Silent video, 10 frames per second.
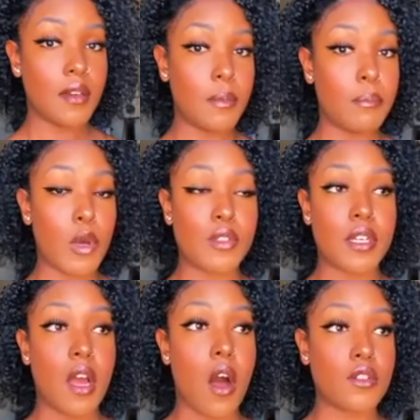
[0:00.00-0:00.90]
Most of
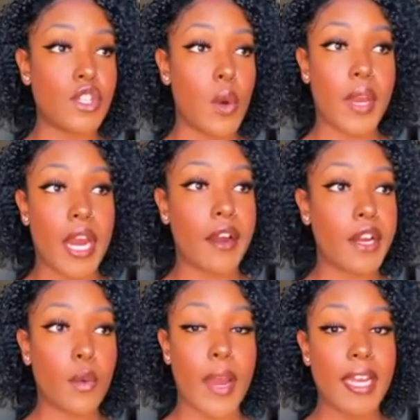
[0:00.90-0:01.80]
y'all don't carry
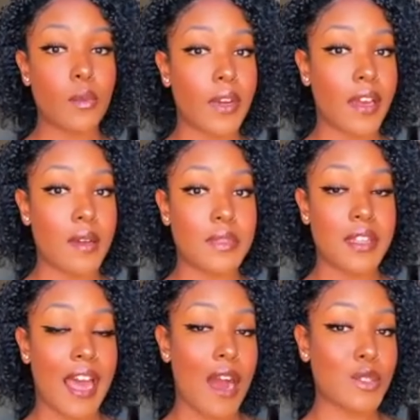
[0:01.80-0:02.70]
your weight when it comes to the
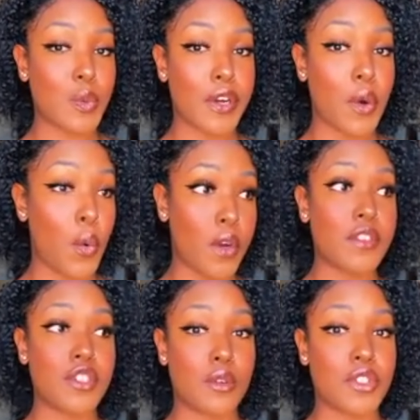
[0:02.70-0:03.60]
housework or the
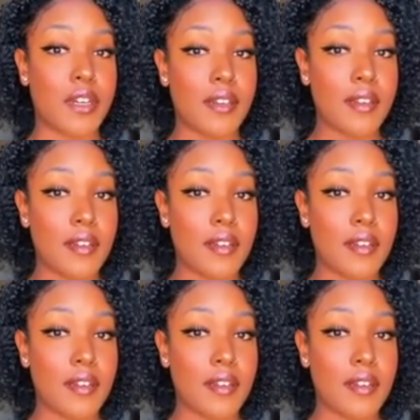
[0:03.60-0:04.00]
children.